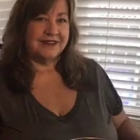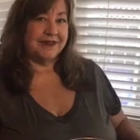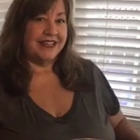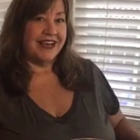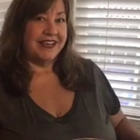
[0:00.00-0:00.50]

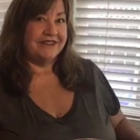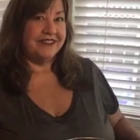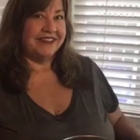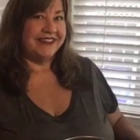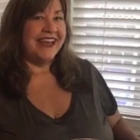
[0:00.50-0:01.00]
we live?
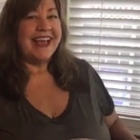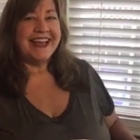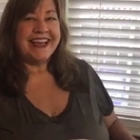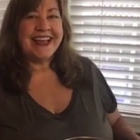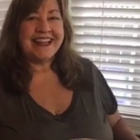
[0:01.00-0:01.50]

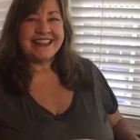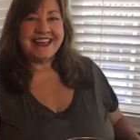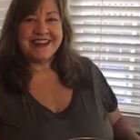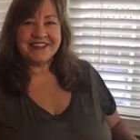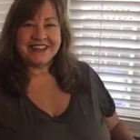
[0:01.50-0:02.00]

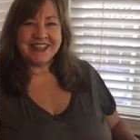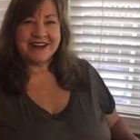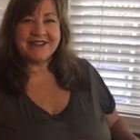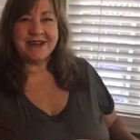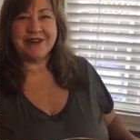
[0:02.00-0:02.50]

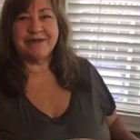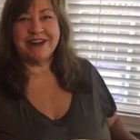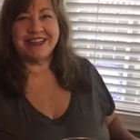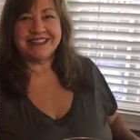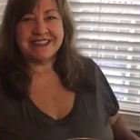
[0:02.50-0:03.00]
Hello
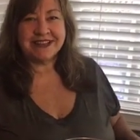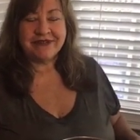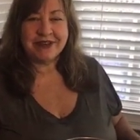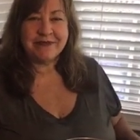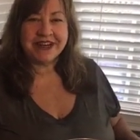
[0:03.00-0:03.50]
everyone. It's
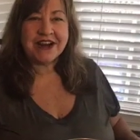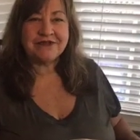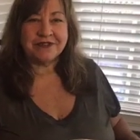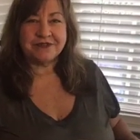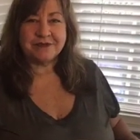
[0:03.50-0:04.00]
Olivi Mith
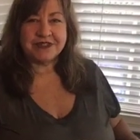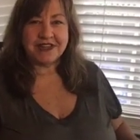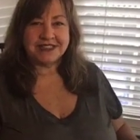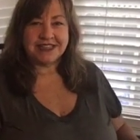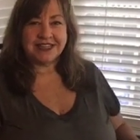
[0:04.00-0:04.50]
from
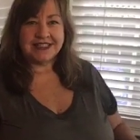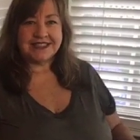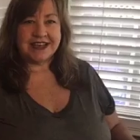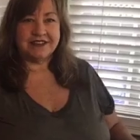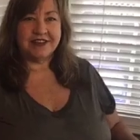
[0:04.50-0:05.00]
Johns Island,
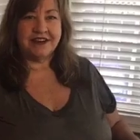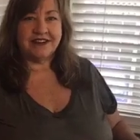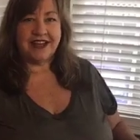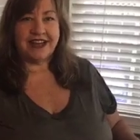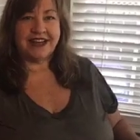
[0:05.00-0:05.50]
South
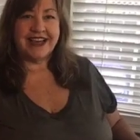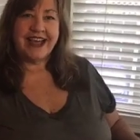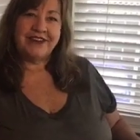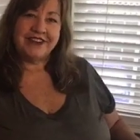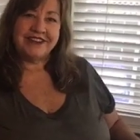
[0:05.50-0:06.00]
Carolina.
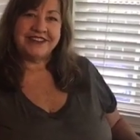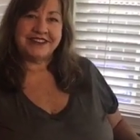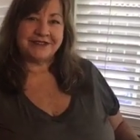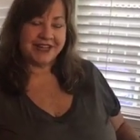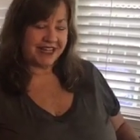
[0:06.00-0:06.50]
How are you
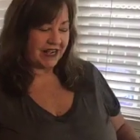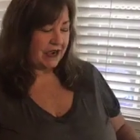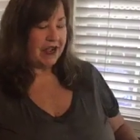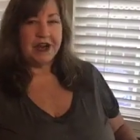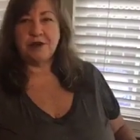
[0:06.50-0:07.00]
doing?
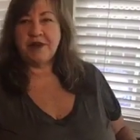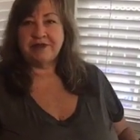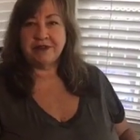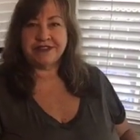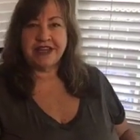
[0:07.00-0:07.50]
Hope
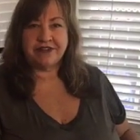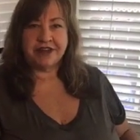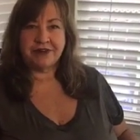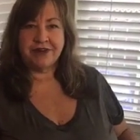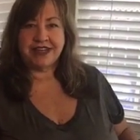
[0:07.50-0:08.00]
everyone's having
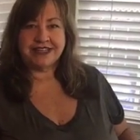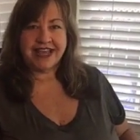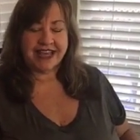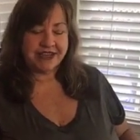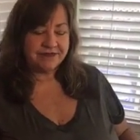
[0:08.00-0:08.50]
a great
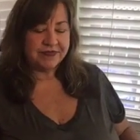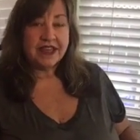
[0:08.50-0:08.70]
day.